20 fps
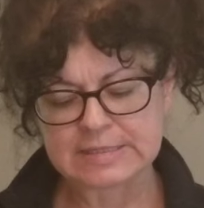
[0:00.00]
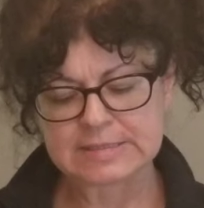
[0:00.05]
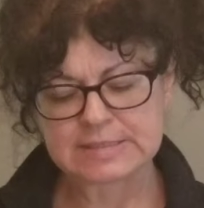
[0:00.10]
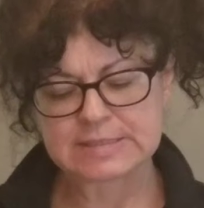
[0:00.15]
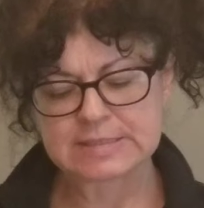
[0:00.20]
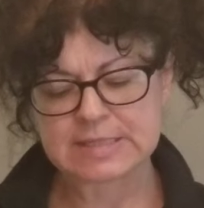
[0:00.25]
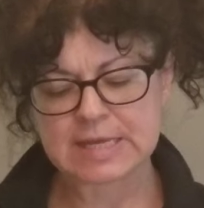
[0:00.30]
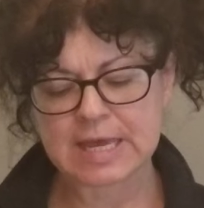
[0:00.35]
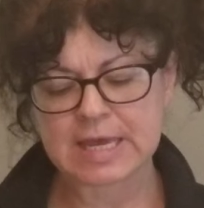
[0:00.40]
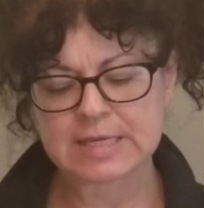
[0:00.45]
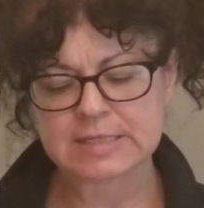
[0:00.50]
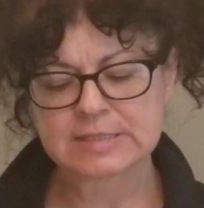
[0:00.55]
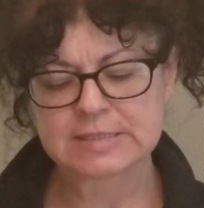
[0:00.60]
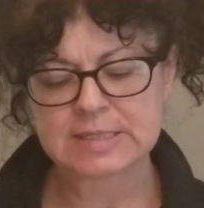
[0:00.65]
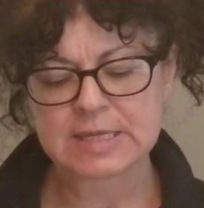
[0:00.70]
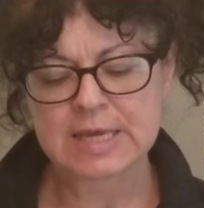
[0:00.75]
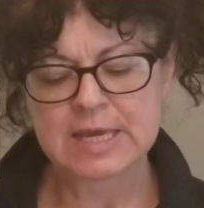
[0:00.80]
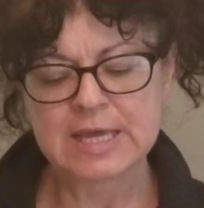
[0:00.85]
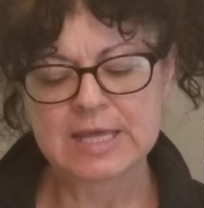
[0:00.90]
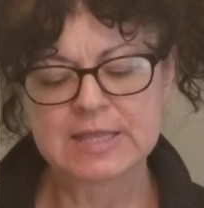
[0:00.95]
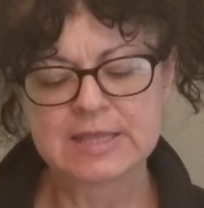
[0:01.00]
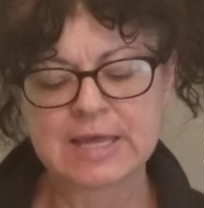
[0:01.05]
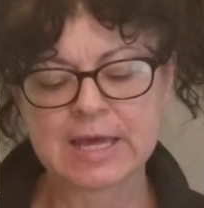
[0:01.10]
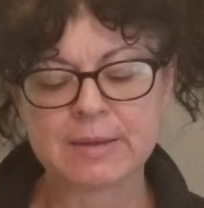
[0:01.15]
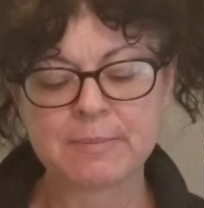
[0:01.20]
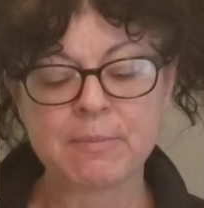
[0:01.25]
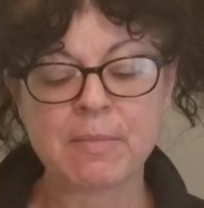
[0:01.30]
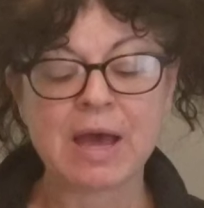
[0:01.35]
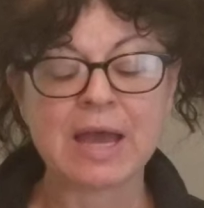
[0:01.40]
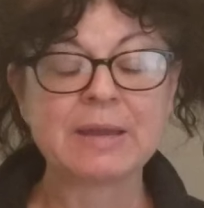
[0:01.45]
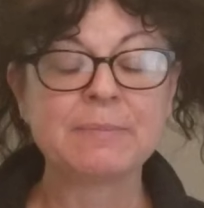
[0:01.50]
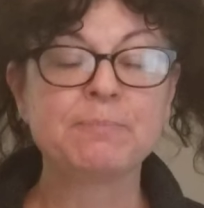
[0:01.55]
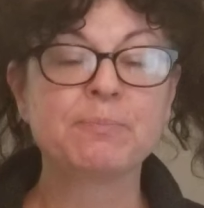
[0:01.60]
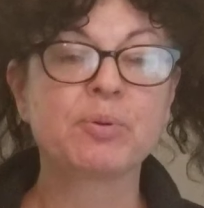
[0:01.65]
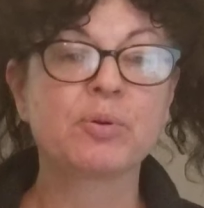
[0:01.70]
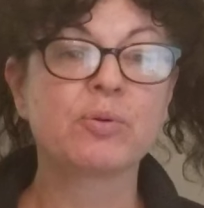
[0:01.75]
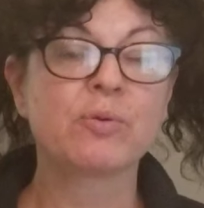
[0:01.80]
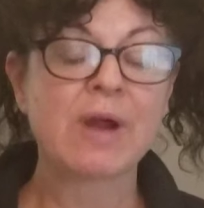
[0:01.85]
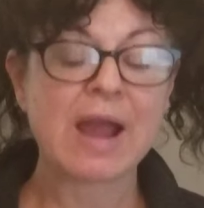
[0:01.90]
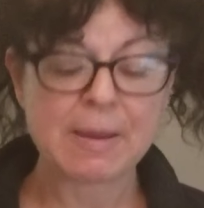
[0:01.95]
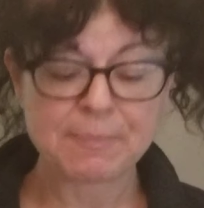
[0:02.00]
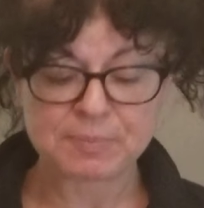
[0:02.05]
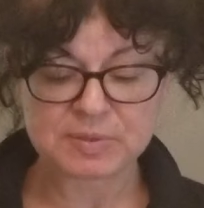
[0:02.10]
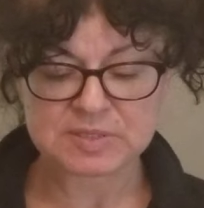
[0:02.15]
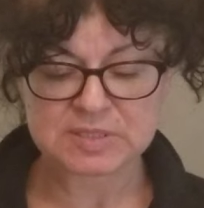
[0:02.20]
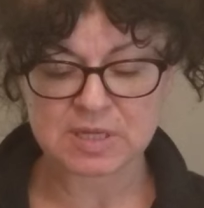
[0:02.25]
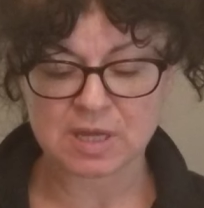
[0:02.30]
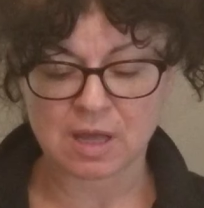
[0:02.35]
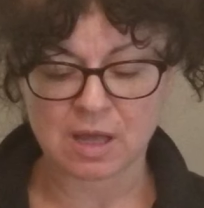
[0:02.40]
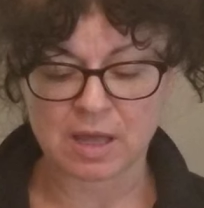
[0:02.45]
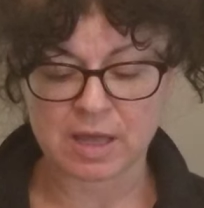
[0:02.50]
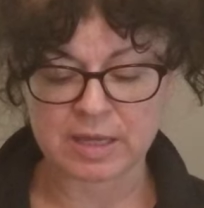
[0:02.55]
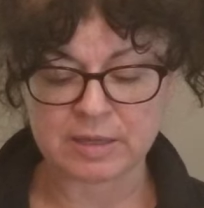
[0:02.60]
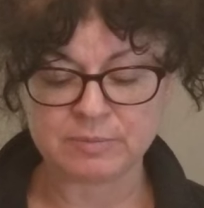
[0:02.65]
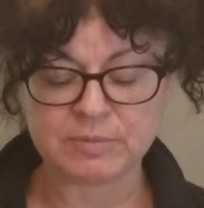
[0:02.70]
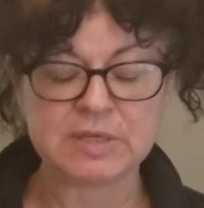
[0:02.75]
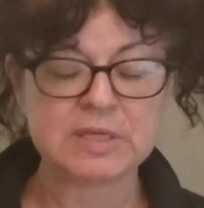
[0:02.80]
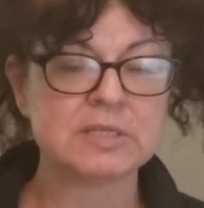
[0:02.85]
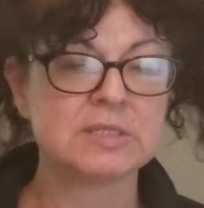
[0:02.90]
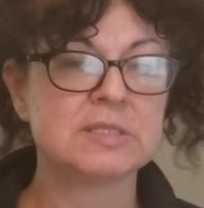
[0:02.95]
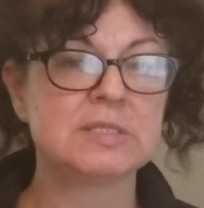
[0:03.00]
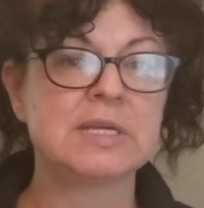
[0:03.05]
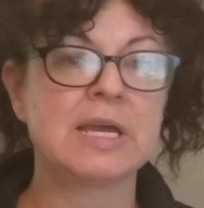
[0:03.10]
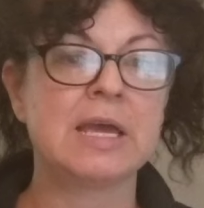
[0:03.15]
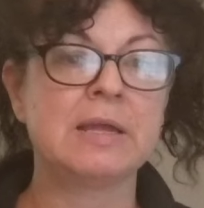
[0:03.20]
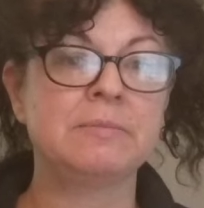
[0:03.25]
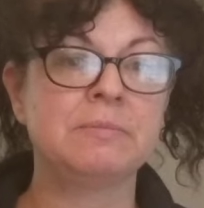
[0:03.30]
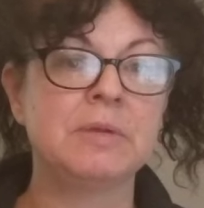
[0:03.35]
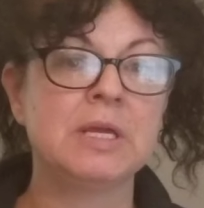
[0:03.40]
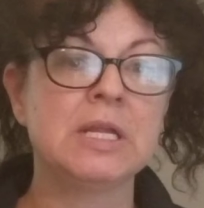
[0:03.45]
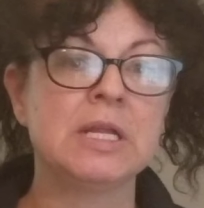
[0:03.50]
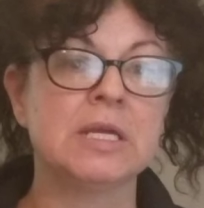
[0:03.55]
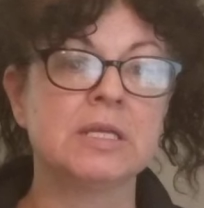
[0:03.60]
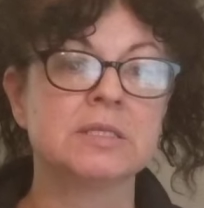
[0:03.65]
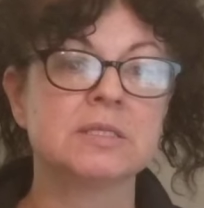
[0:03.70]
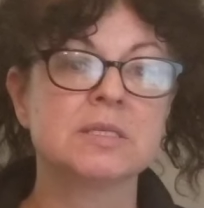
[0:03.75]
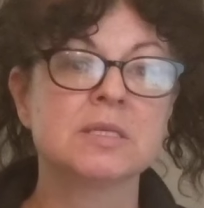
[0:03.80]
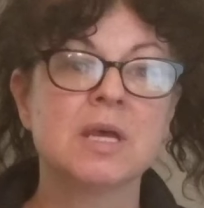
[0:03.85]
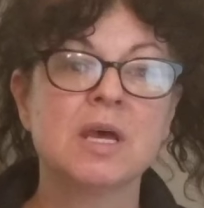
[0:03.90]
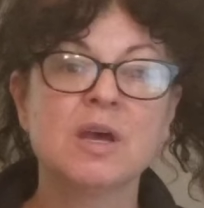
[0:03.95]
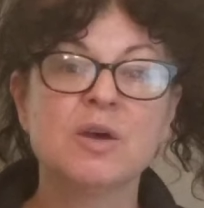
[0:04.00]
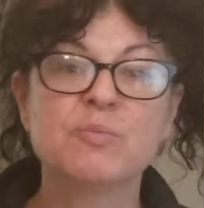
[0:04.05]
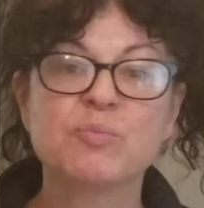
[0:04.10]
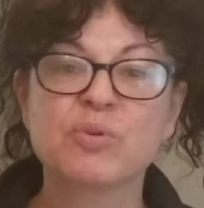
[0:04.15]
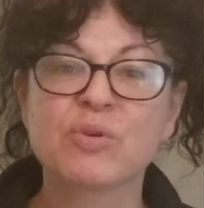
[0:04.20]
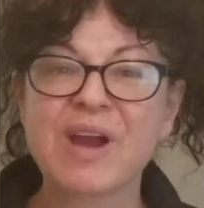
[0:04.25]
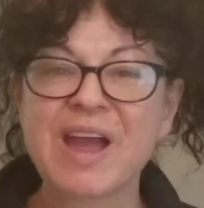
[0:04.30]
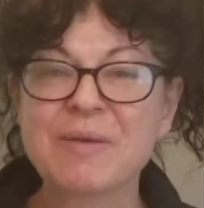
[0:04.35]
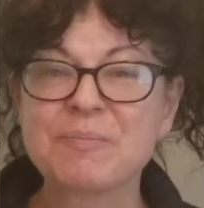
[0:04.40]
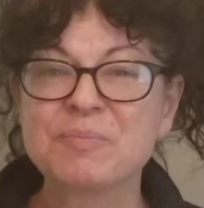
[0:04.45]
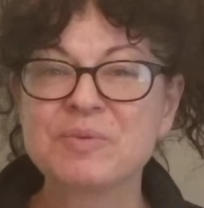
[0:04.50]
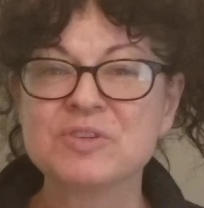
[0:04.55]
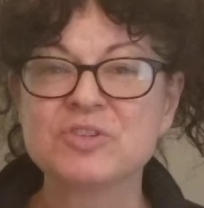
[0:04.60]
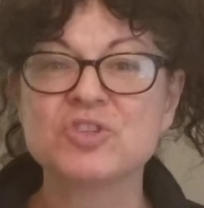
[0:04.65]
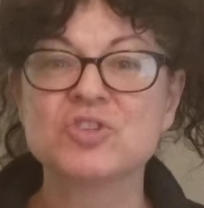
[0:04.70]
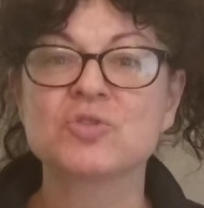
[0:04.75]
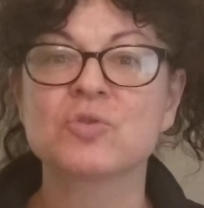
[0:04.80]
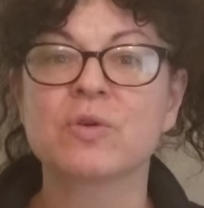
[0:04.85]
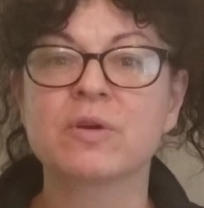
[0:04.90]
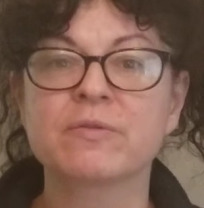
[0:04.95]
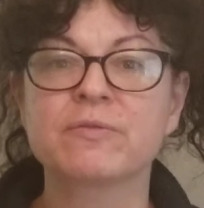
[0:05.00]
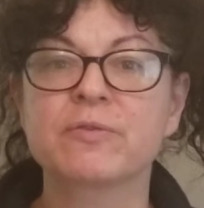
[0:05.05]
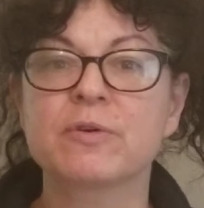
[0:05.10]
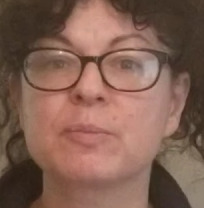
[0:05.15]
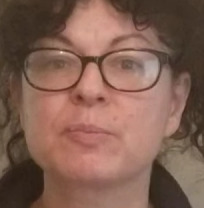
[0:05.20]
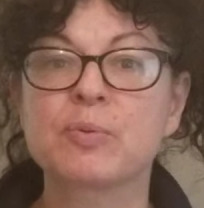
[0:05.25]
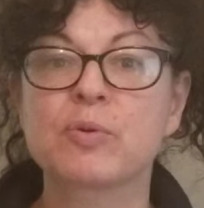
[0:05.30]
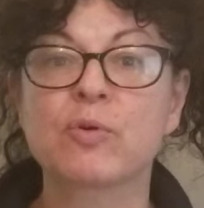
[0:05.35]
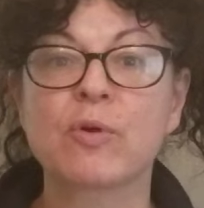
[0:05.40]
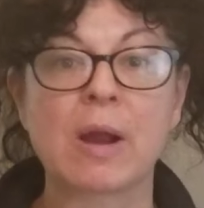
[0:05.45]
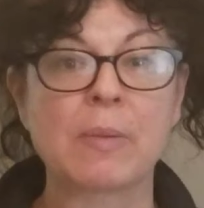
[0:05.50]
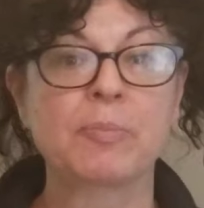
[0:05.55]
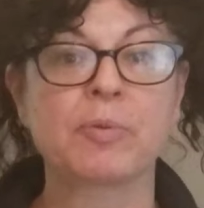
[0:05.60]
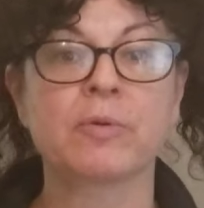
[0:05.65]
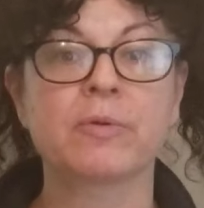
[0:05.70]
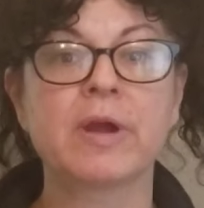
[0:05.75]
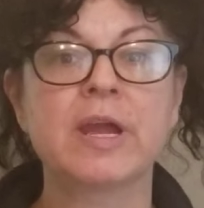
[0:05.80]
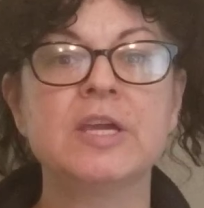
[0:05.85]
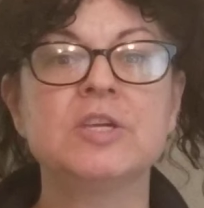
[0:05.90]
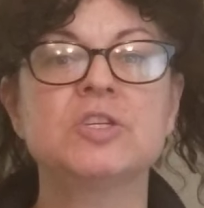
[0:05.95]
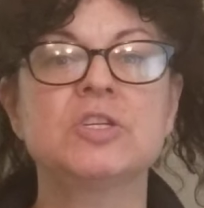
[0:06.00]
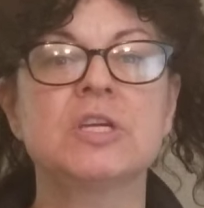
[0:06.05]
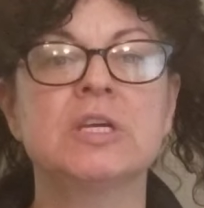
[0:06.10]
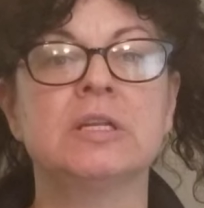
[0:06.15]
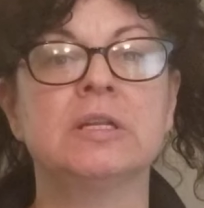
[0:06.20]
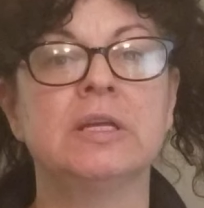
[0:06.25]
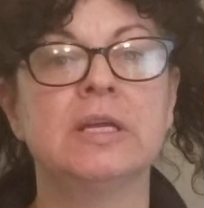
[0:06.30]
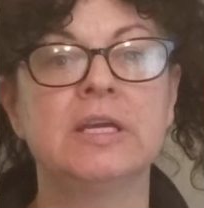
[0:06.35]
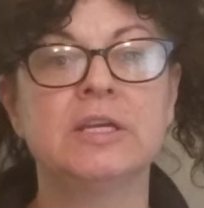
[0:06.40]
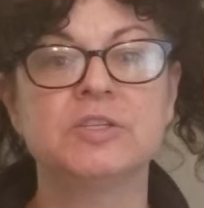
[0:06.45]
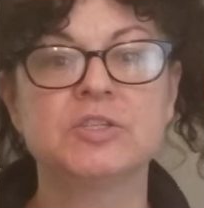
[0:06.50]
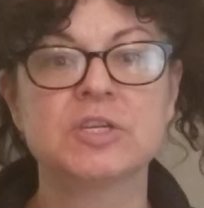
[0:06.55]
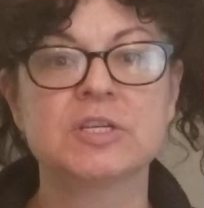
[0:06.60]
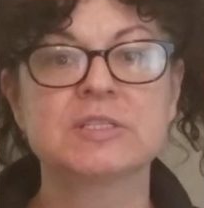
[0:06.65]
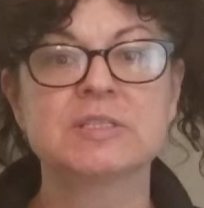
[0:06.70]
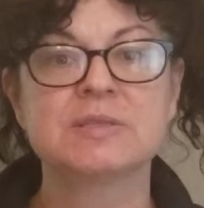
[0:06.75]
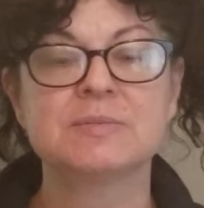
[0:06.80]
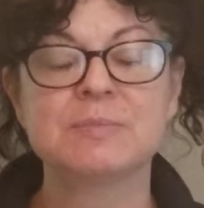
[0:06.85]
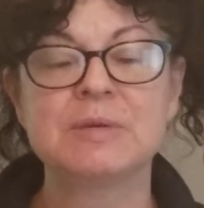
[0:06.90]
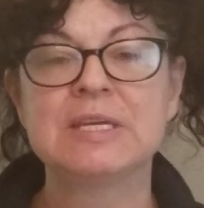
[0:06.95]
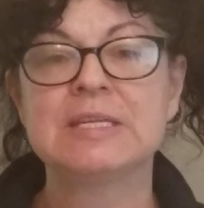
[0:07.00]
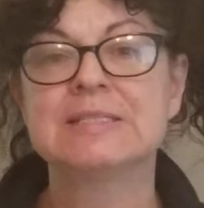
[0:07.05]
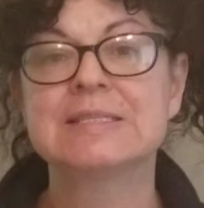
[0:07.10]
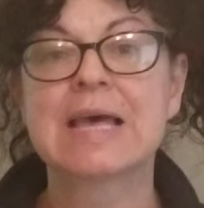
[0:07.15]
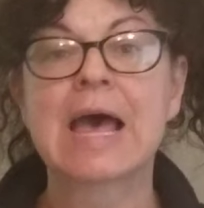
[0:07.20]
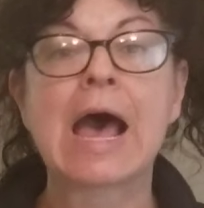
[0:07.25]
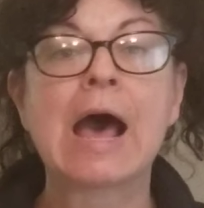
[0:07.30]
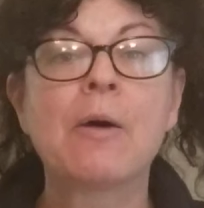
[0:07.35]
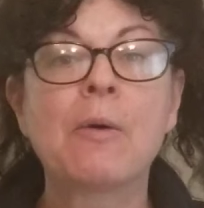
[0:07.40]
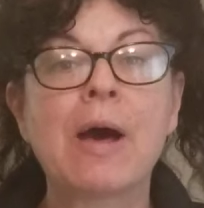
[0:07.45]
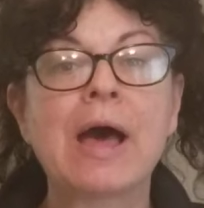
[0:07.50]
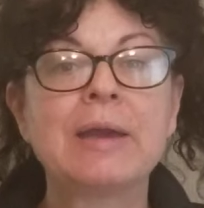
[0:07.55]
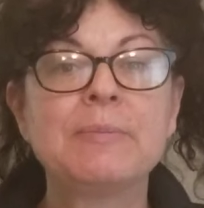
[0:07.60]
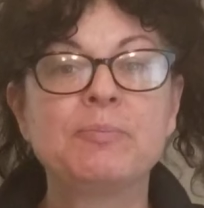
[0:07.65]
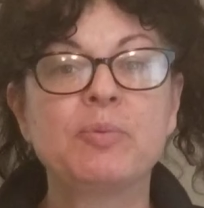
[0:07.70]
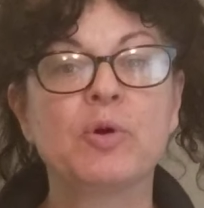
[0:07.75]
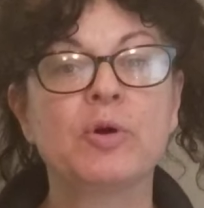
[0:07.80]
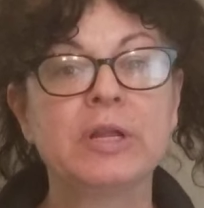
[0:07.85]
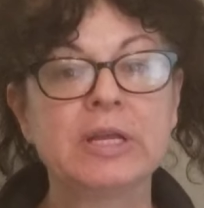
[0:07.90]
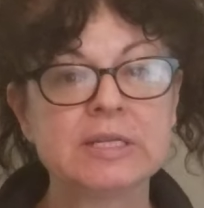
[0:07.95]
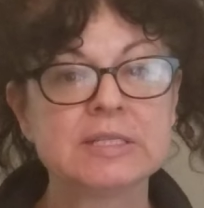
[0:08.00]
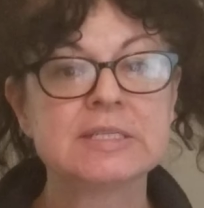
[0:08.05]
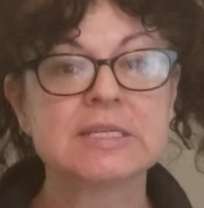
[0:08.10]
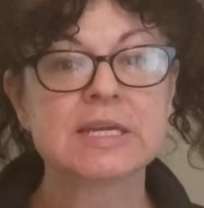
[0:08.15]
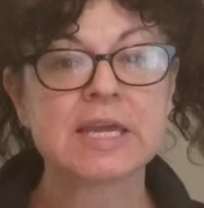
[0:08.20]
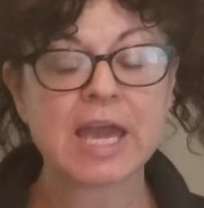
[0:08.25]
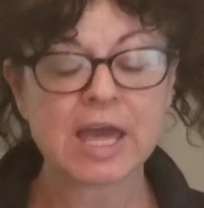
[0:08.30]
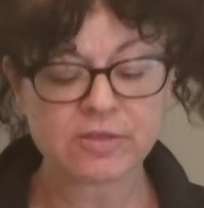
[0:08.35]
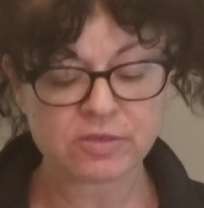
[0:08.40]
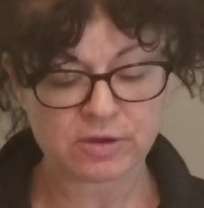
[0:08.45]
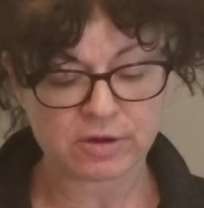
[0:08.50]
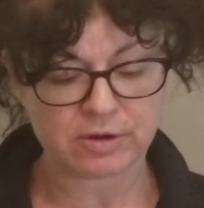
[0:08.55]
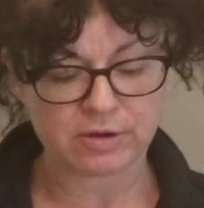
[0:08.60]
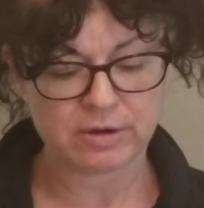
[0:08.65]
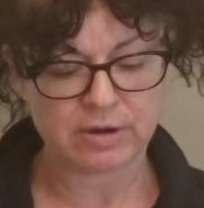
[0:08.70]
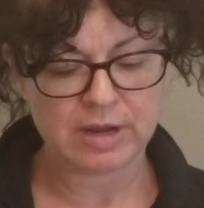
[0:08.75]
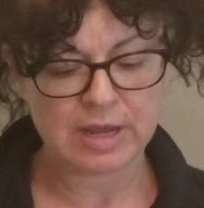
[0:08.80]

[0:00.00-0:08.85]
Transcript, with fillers: it says that my prep time is 10 minutes. Prep is short for preparation. It just means how I put it together.